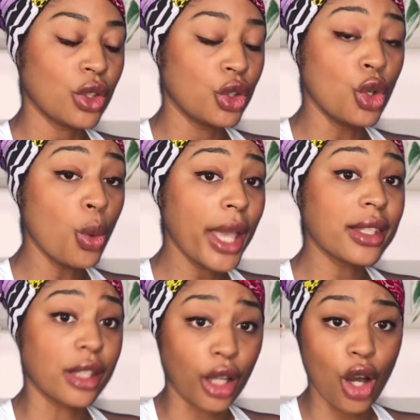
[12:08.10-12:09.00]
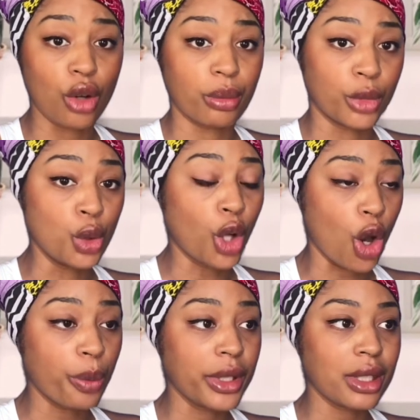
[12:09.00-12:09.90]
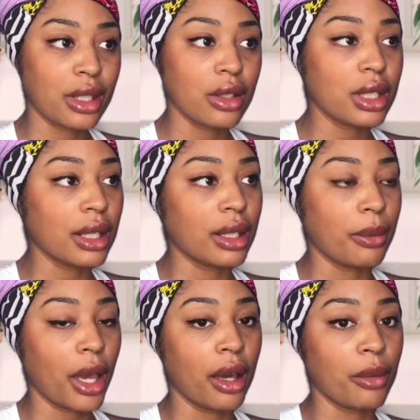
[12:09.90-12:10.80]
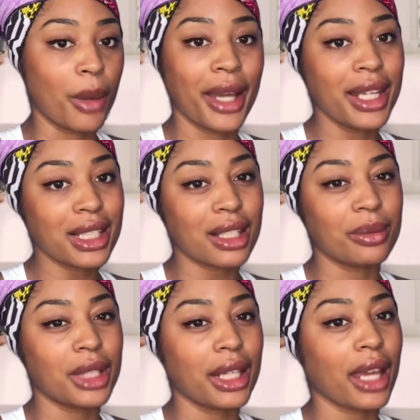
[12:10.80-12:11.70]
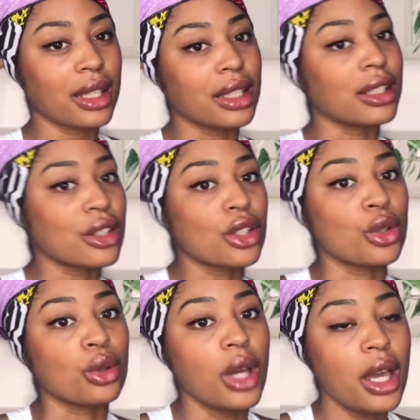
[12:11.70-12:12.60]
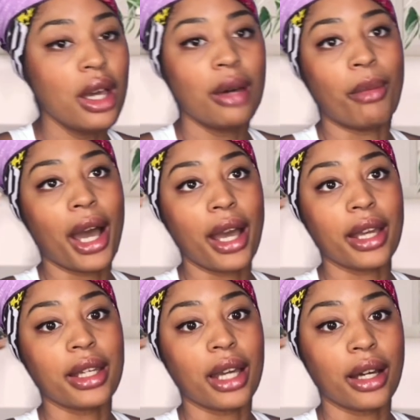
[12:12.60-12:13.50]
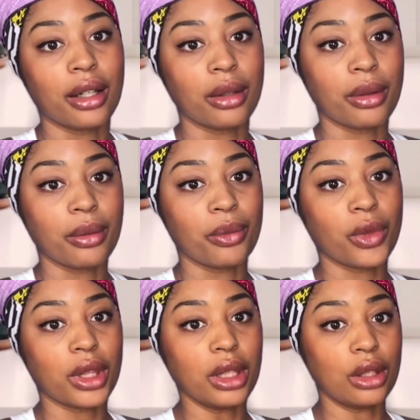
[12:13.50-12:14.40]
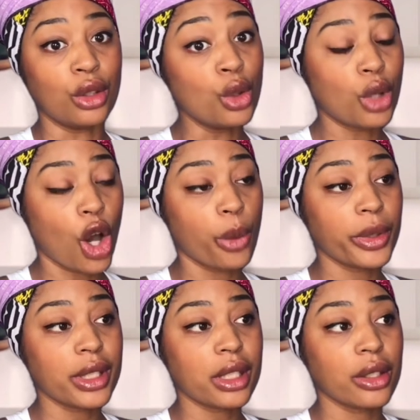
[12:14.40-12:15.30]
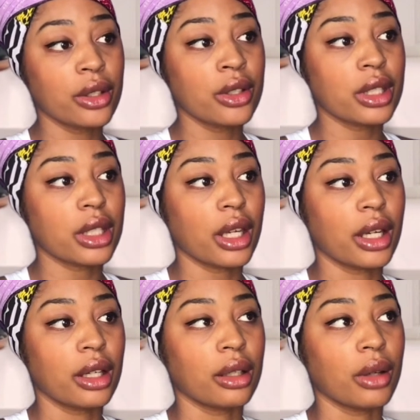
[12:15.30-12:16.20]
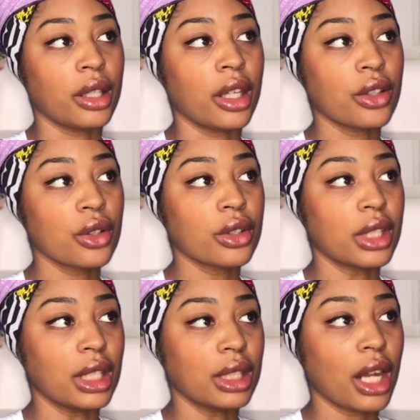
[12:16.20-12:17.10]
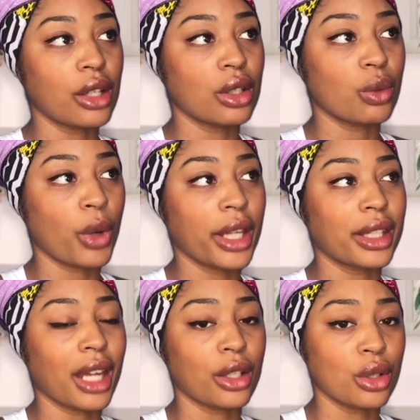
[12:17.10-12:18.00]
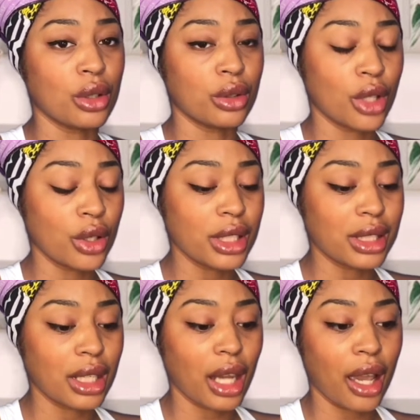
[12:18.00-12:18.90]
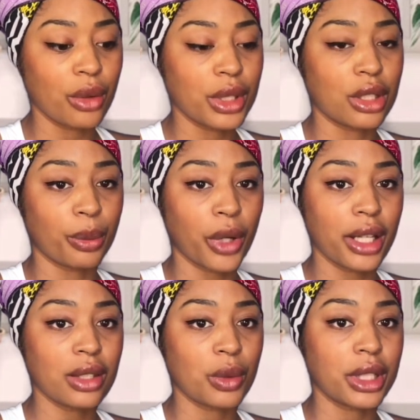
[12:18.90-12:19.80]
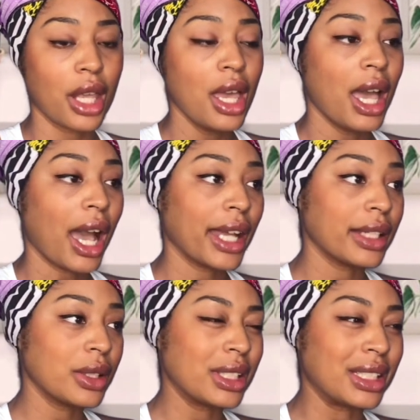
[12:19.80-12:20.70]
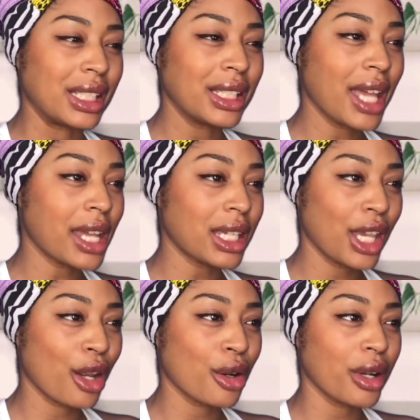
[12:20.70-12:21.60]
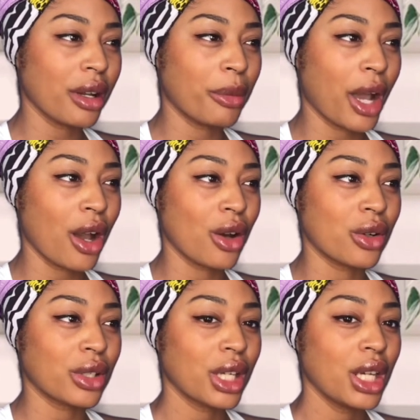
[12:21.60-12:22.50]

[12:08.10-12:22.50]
new ways to cope, new coping skills. And on my next update, I can get into my new coping skills. Another thing that I noticed that I was depressed was I did not care about